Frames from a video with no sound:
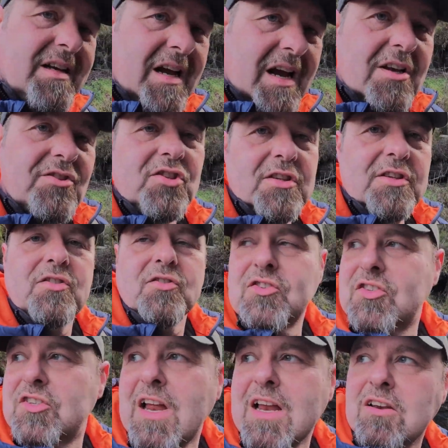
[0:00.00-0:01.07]
actually does
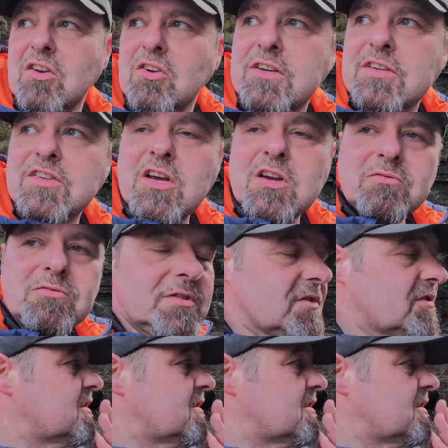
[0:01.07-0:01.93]
stand on its own,